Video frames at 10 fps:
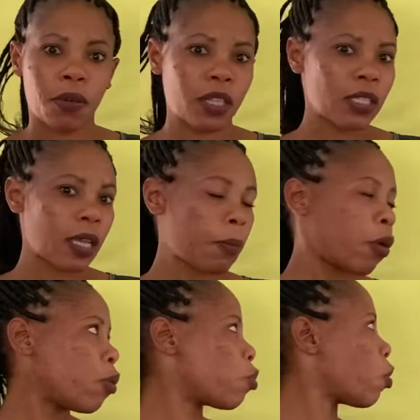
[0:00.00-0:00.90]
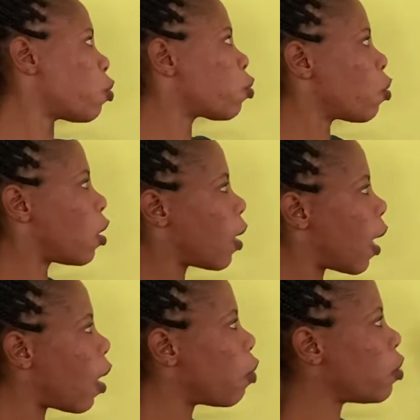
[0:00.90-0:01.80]
This time we are not going to
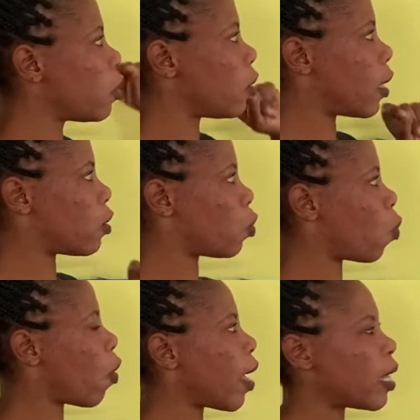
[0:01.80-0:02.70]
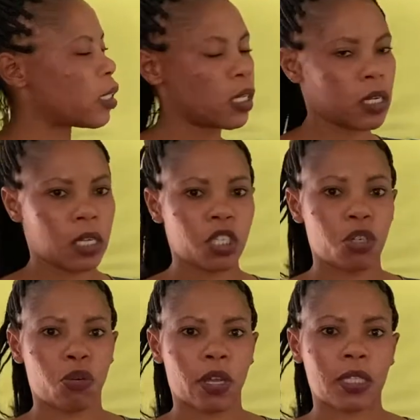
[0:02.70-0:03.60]
count the squares in each
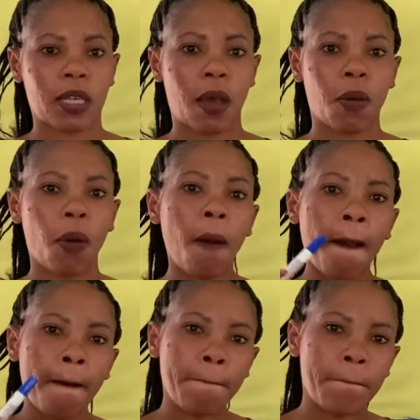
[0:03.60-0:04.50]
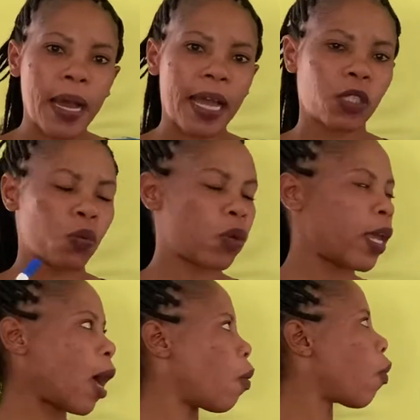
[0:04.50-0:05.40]
rectangle, but we
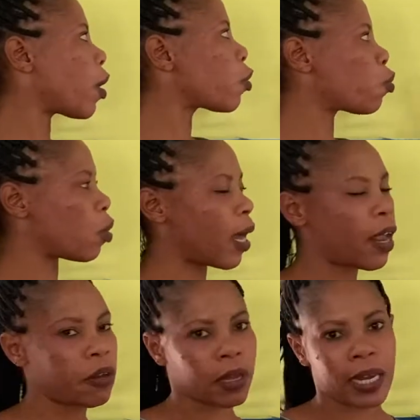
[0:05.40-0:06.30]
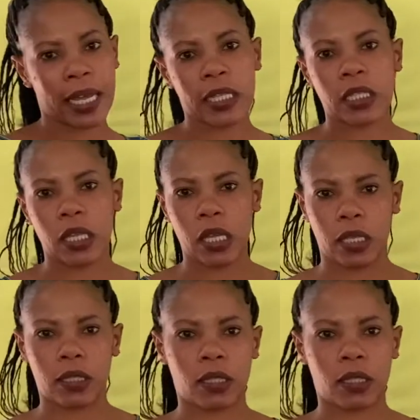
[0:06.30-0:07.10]
are going to calculate it.